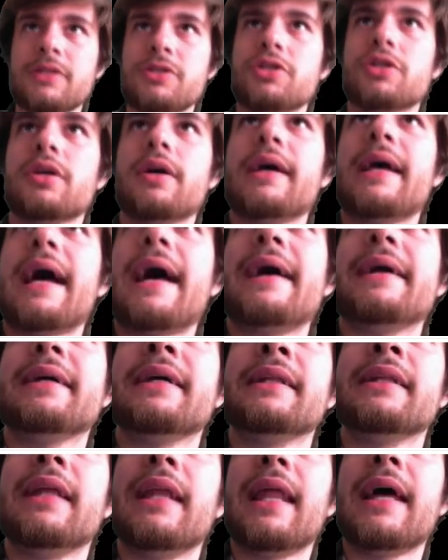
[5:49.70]
Let's try
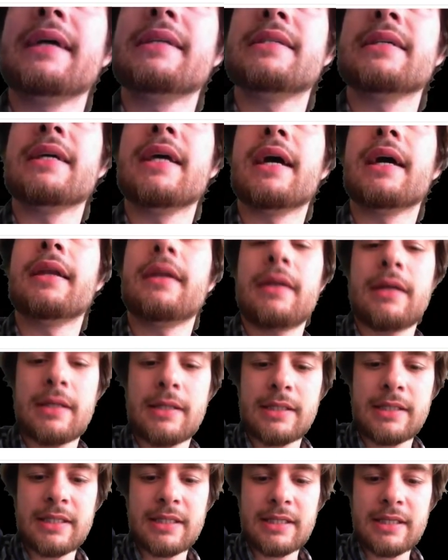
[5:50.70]
adding the light again
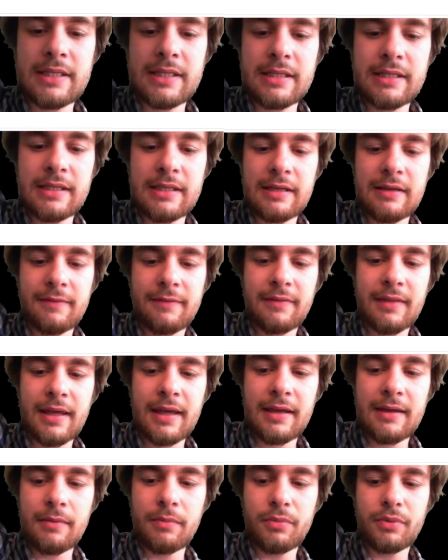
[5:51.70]
and seeing
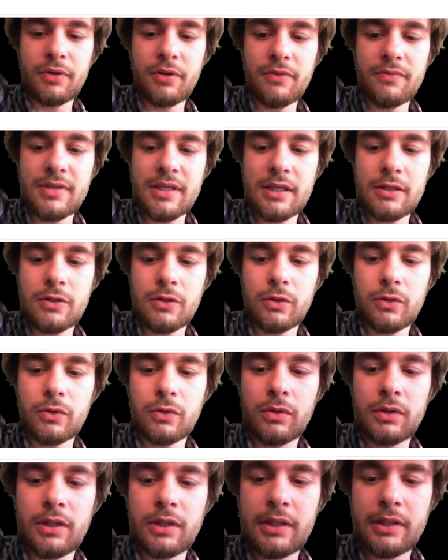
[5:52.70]
if that improves it at
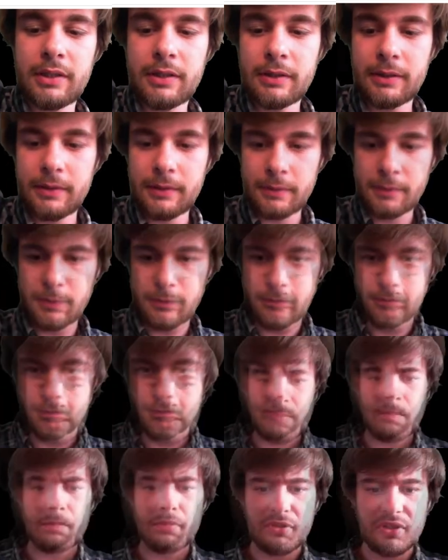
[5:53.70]
all.
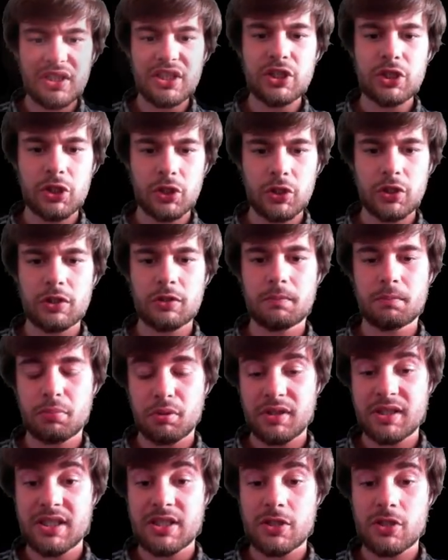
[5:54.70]
That's a pretty
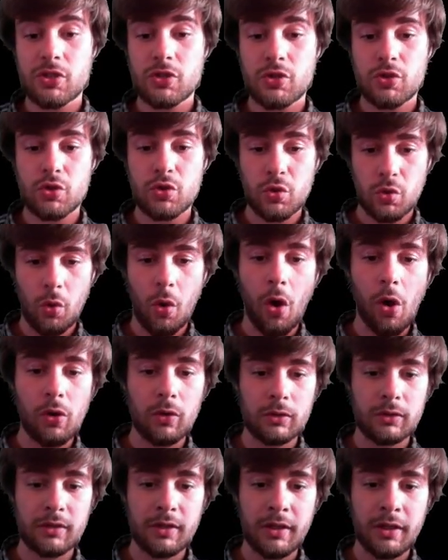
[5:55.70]
good, pretty
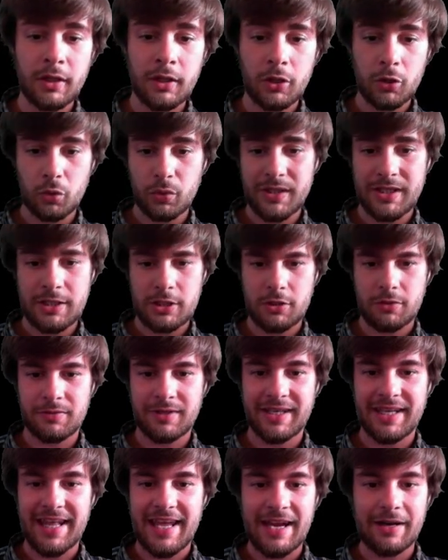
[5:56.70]
strong green
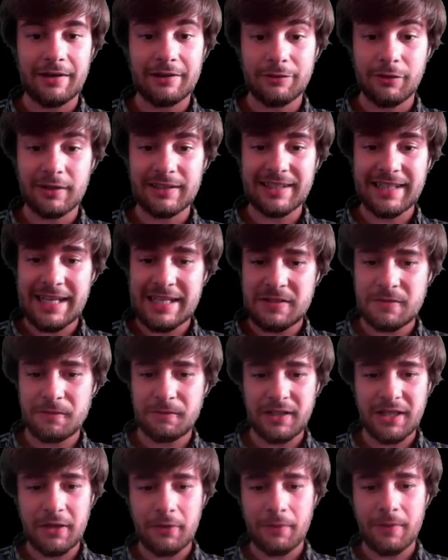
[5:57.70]
screen there. I've got
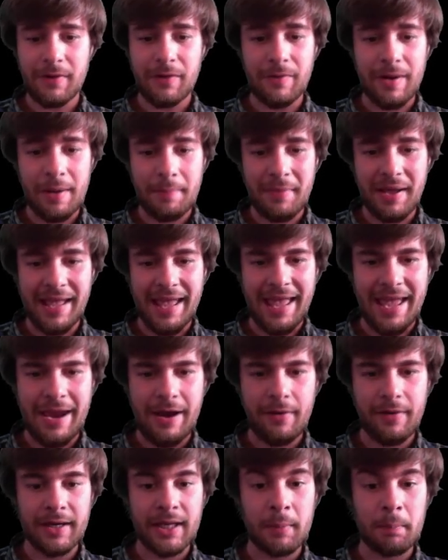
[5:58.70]
less flickering around my
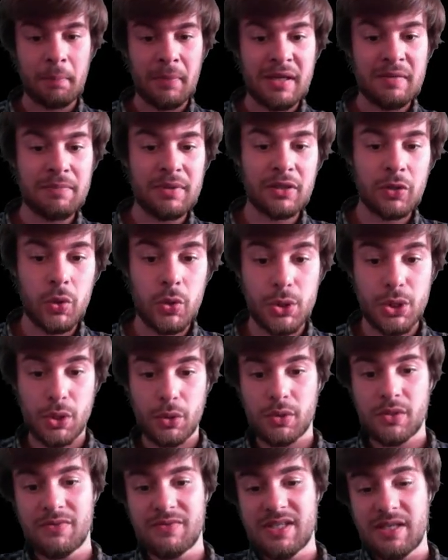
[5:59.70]
hair and that might be the
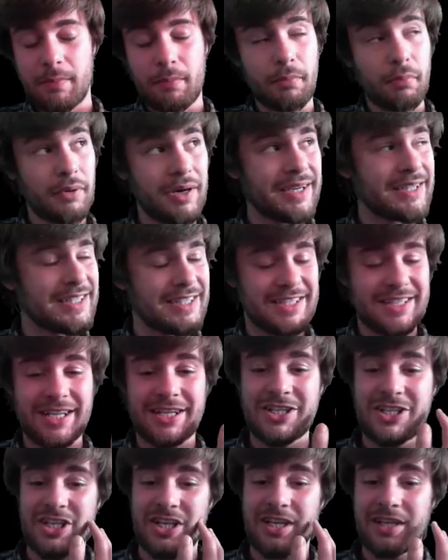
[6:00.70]
result of some brighter
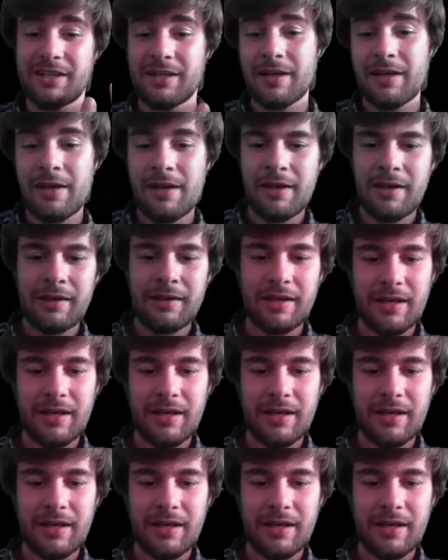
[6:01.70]
sunshine